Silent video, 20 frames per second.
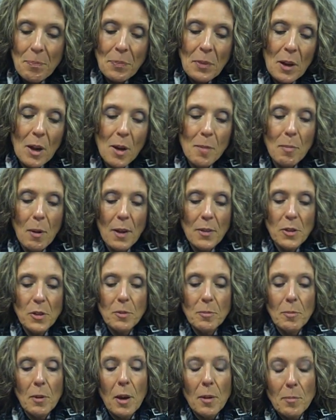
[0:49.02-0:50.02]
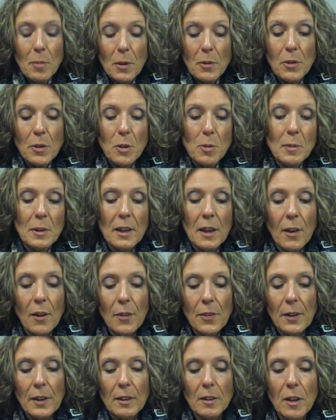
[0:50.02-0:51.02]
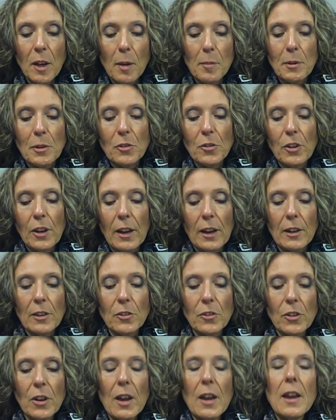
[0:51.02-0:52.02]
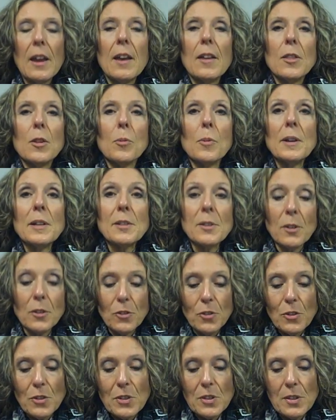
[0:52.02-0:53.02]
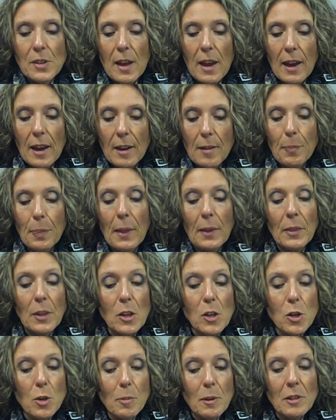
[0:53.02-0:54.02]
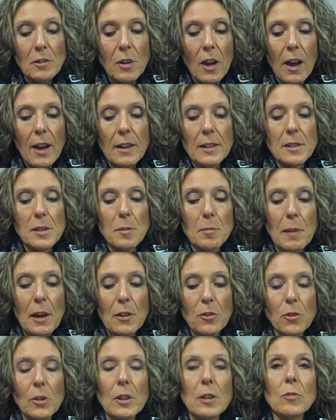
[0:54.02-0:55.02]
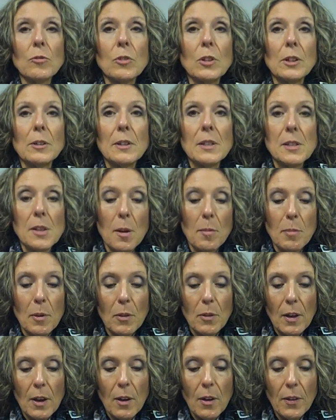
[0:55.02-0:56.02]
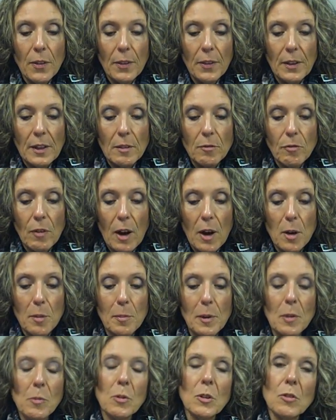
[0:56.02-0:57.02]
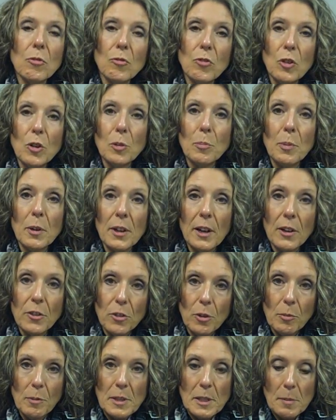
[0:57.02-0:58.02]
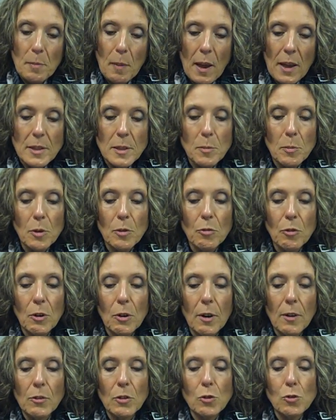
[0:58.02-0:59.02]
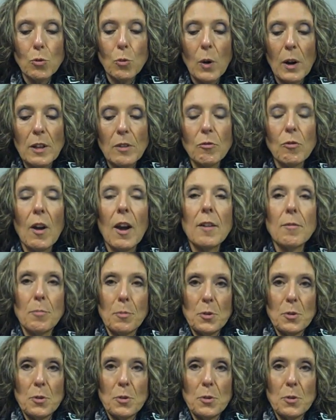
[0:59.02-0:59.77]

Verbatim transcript: On both, on both human health and climate change. The researchers say that the human diet is a major influence on both health and the environment, with food production responsible for over twenty-five